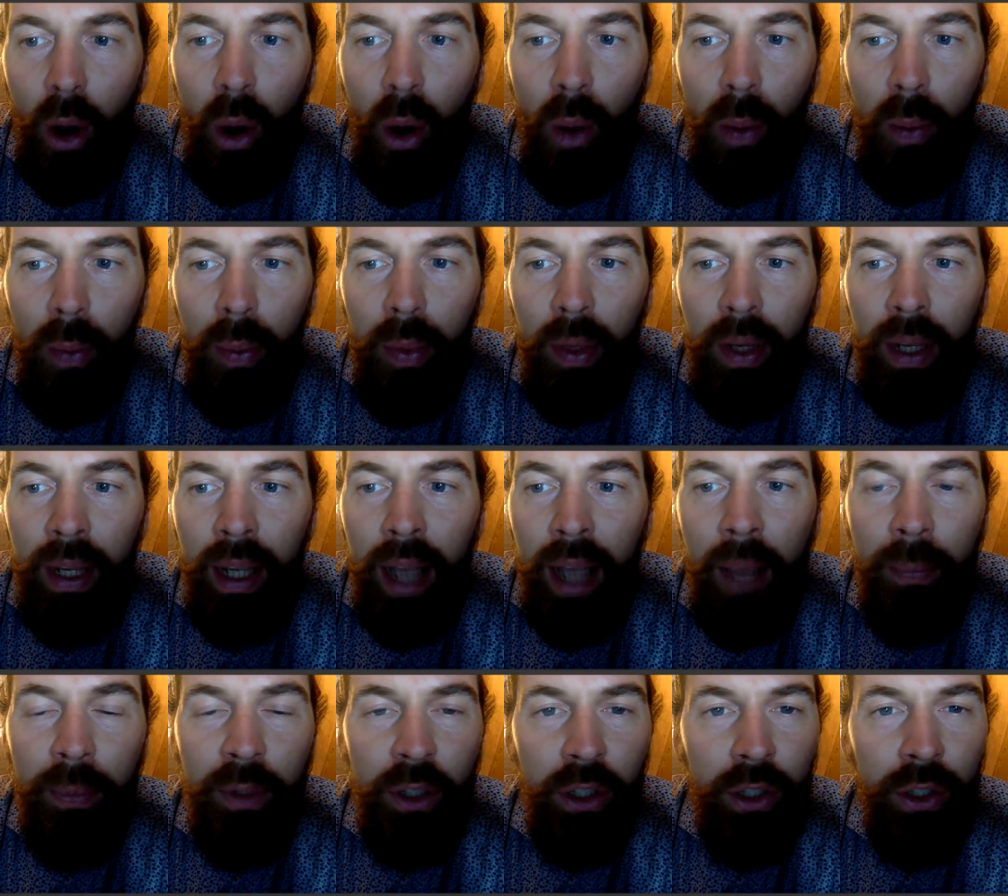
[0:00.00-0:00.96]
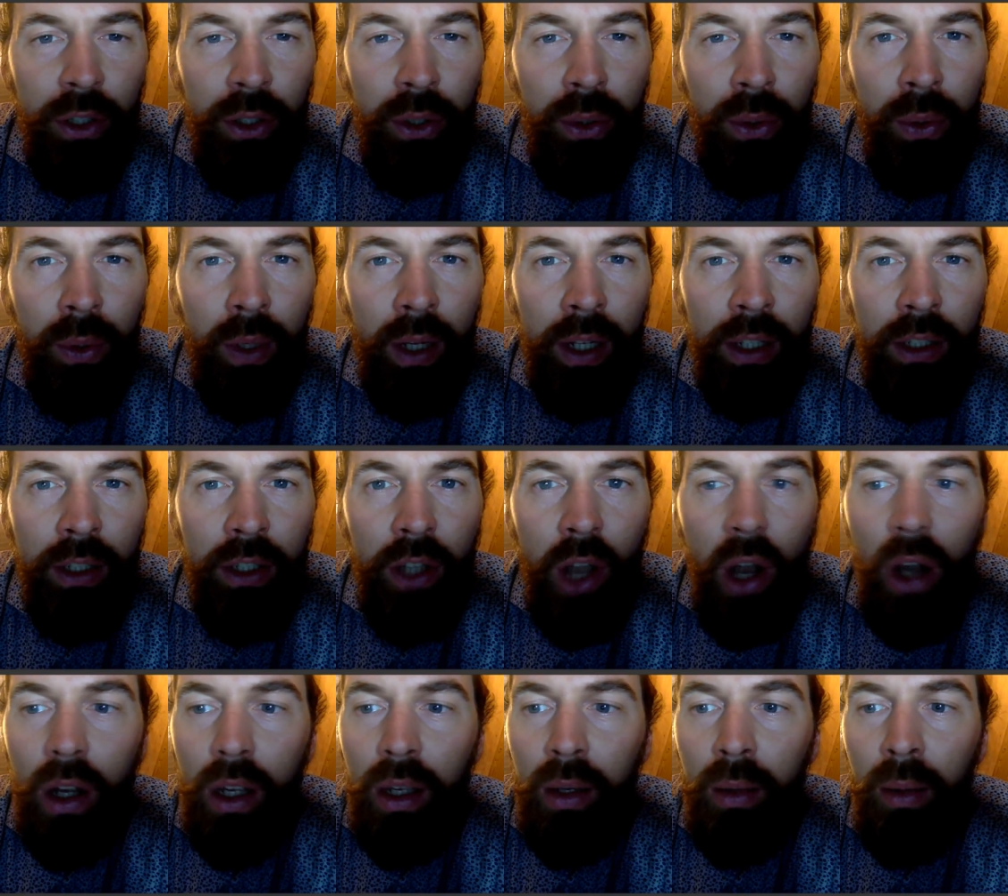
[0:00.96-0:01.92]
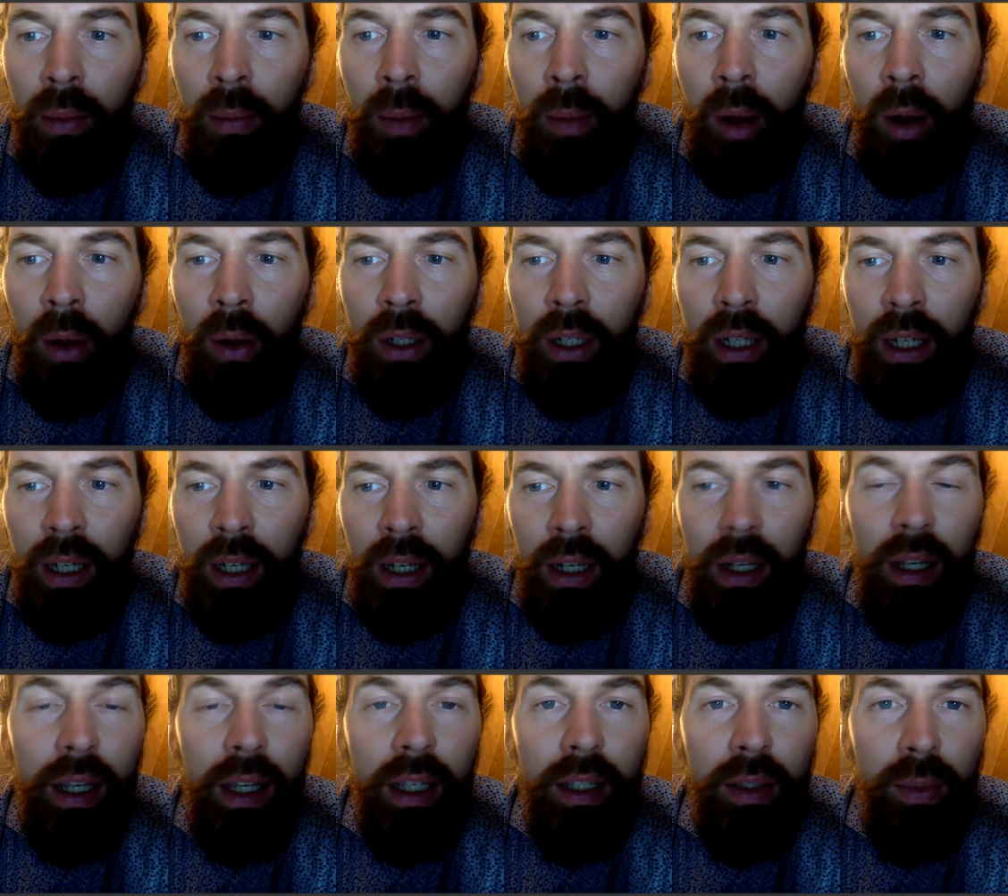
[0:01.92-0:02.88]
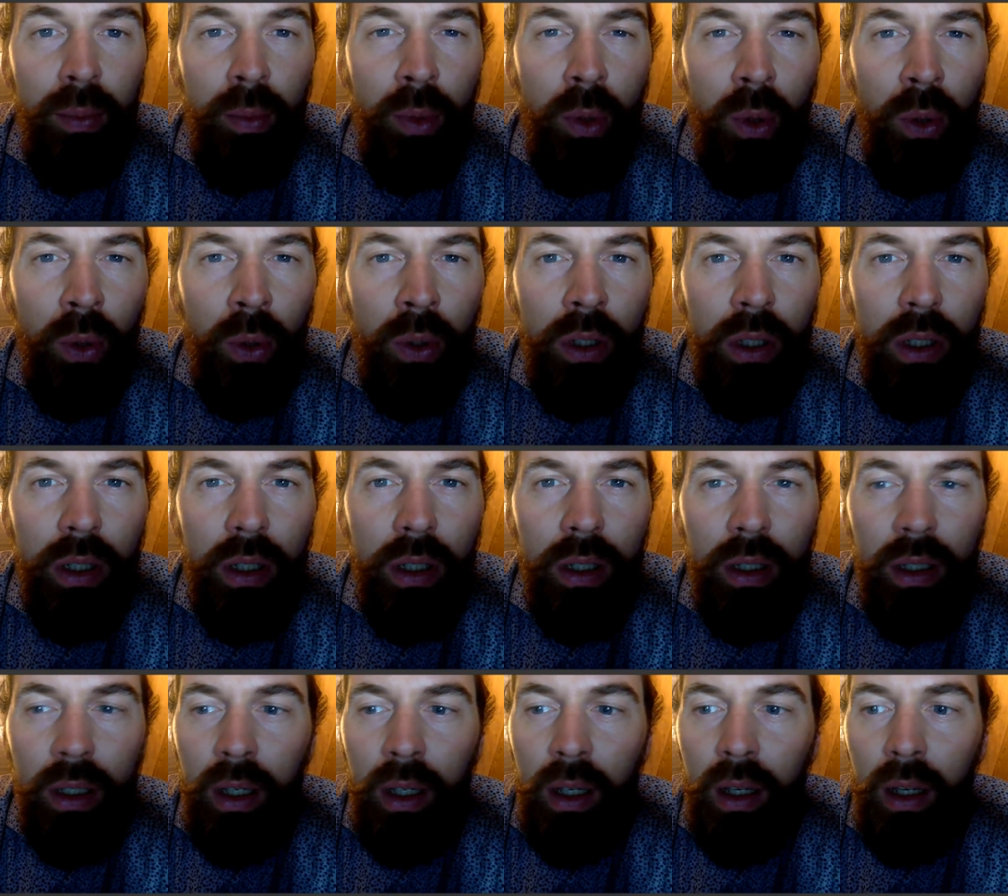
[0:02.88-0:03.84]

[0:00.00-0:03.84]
opening up to you and talking about his wounds,